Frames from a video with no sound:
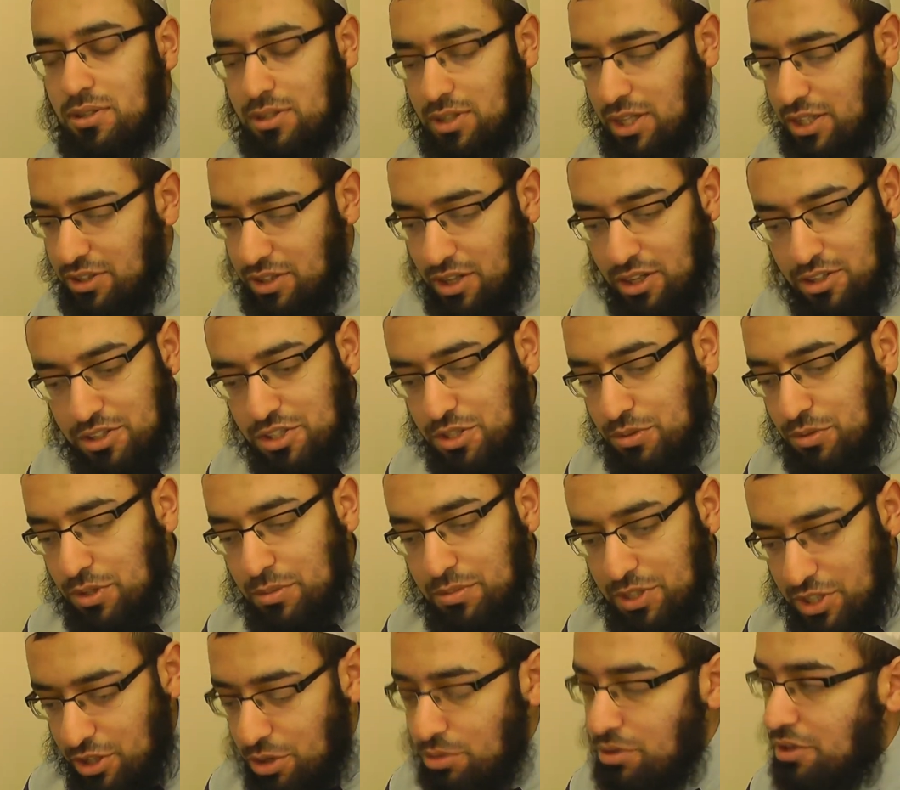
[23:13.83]
And the answer will
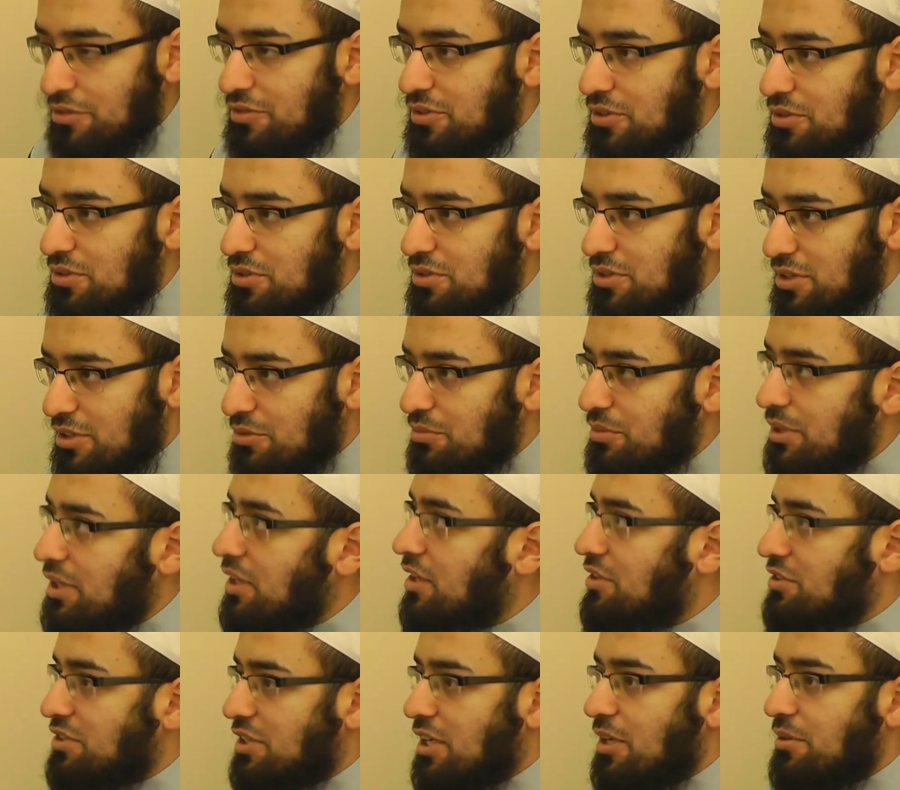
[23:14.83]
be no, of course. And then we'll
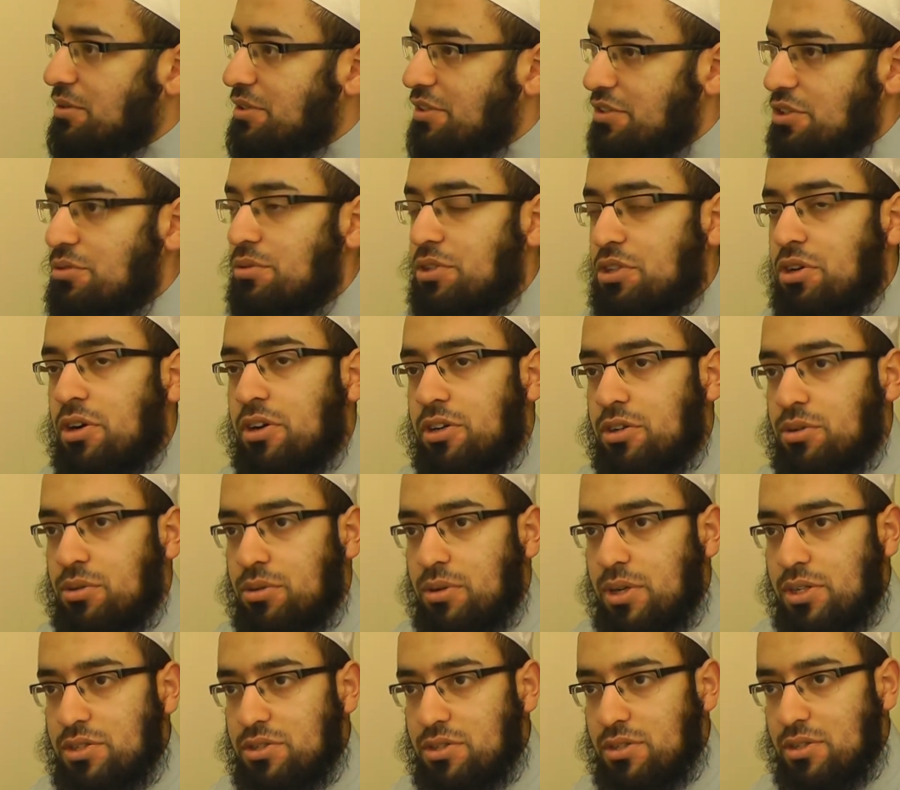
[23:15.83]
answer the rhetorical
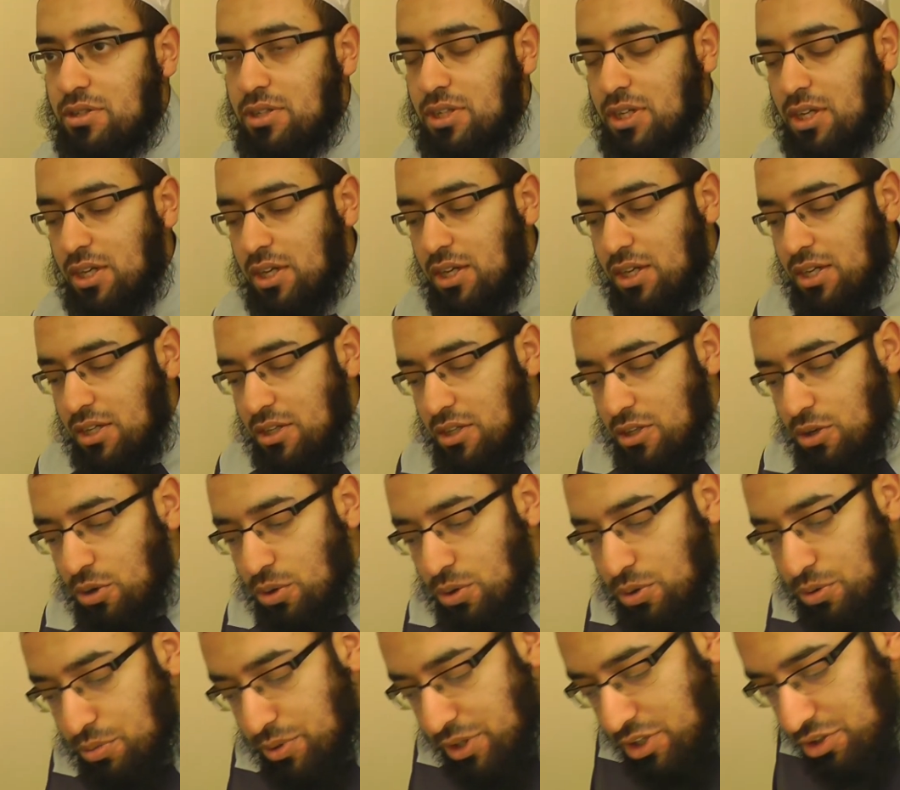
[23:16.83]
question.
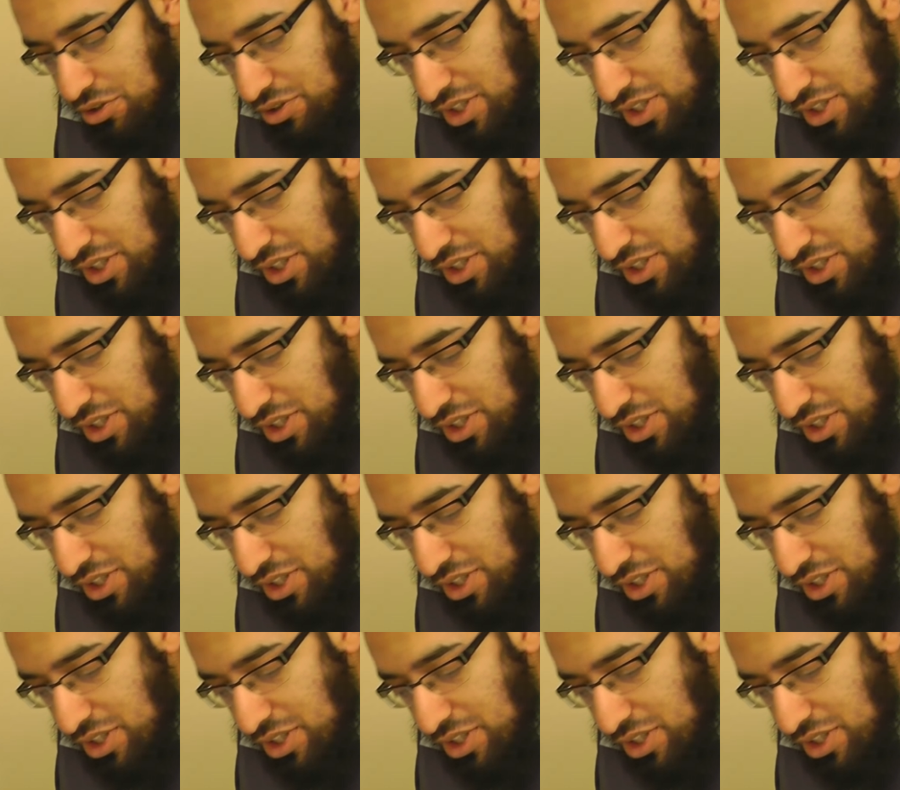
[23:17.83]
Or we could